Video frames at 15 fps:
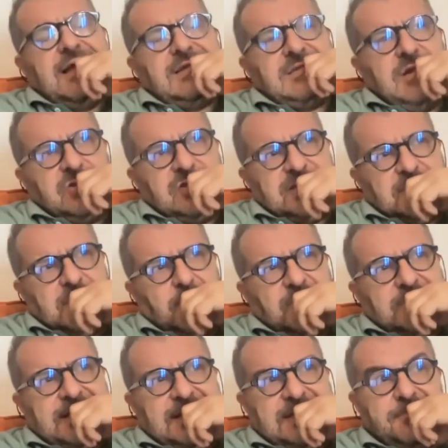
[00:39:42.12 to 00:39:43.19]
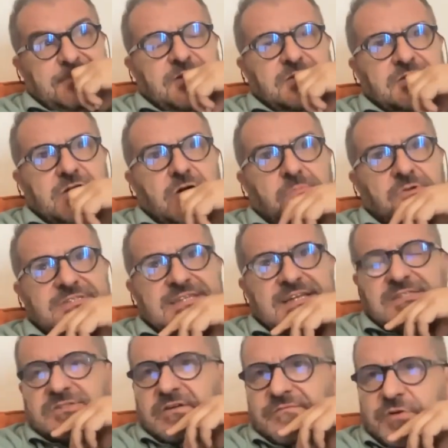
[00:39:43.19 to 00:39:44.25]
it's not just common sense because common
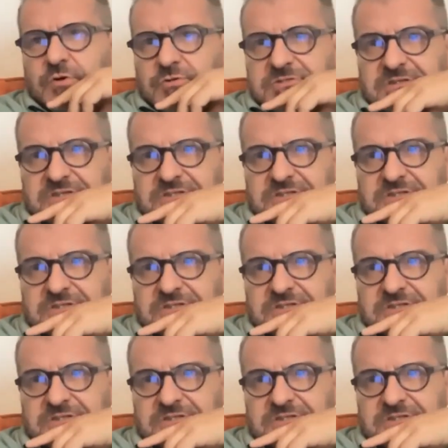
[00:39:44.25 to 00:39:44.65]
sense, of course,